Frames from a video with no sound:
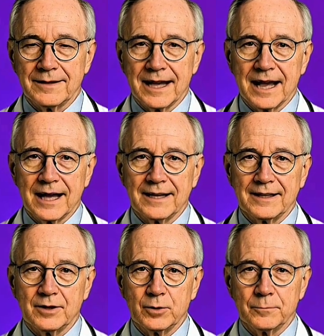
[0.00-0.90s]
After
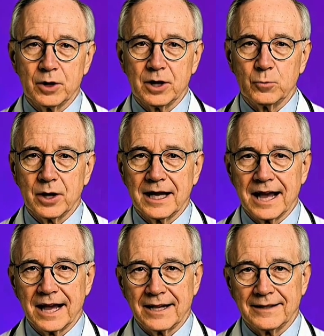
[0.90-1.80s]
60,
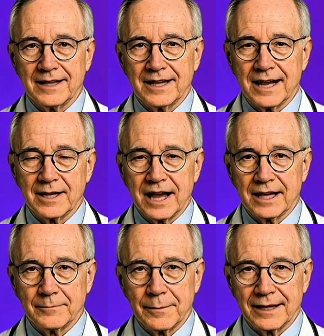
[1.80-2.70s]
your liver
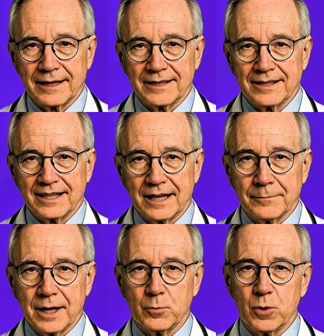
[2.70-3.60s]
breaks down
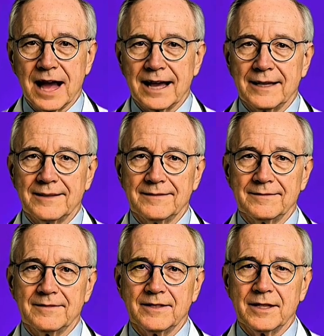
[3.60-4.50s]
alcohol more
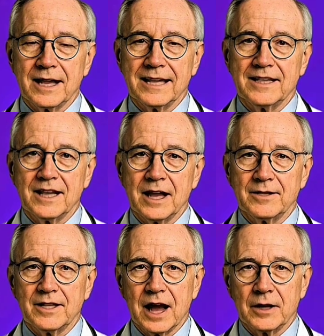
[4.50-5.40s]
slowly. That
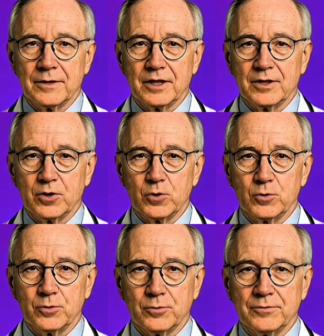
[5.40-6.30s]
means it
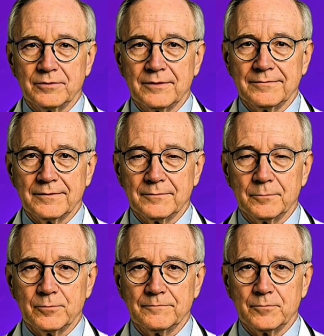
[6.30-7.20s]
stays in your
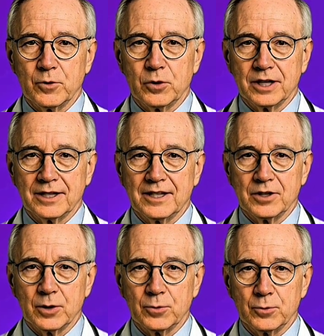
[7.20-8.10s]
system longer,
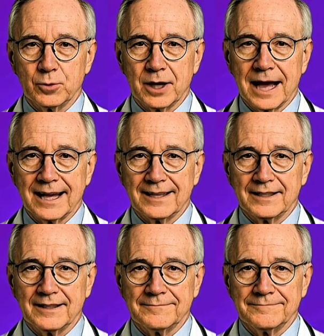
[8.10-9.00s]
disrupting
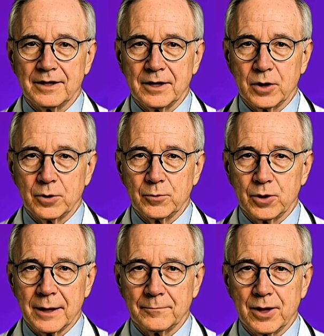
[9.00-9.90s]
sleep
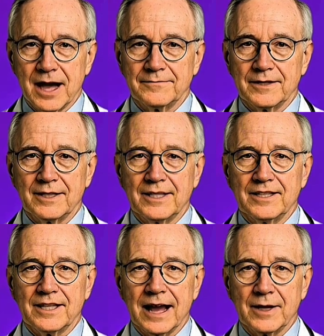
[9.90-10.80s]
architecture through the
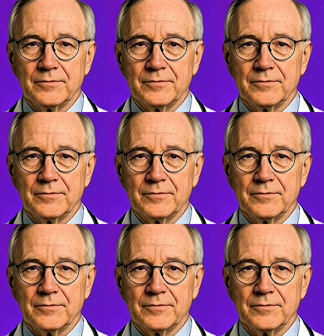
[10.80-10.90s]
night.